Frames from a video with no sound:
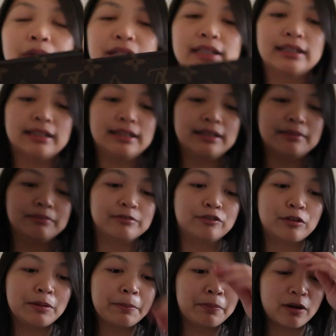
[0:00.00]
But
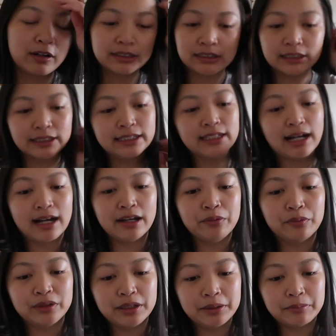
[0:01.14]
for me personally, I
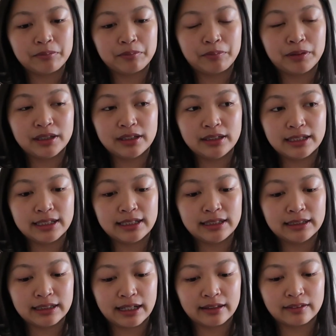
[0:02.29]
wouldn't put
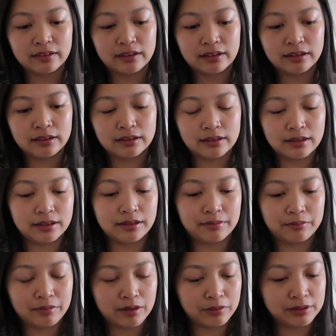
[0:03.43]
in like
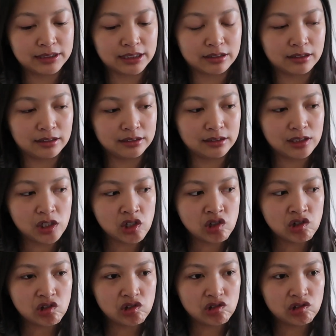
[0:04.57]
the, what is it called?
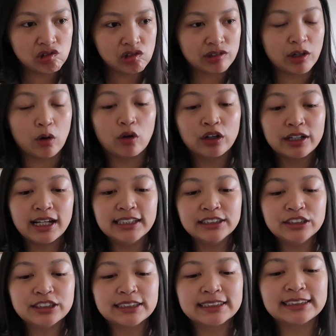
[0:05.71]
The
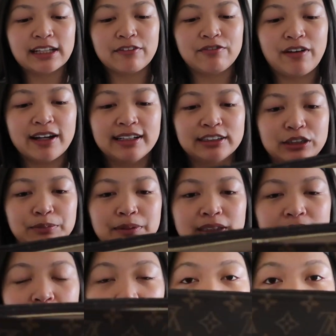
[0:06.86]
organizer, just because I find it to
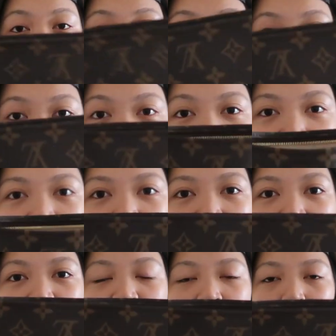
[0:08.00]
be a little bit chunky.
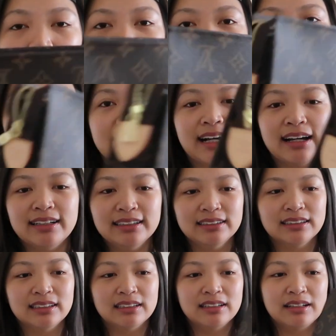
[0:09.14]
And on top of that, it kind
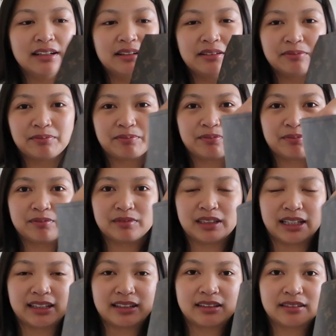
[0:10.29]
of
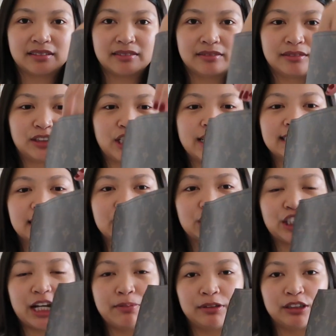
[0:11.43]
like changes the
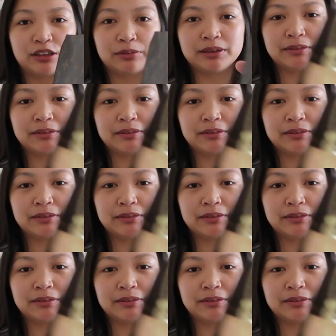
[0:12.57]
shape a little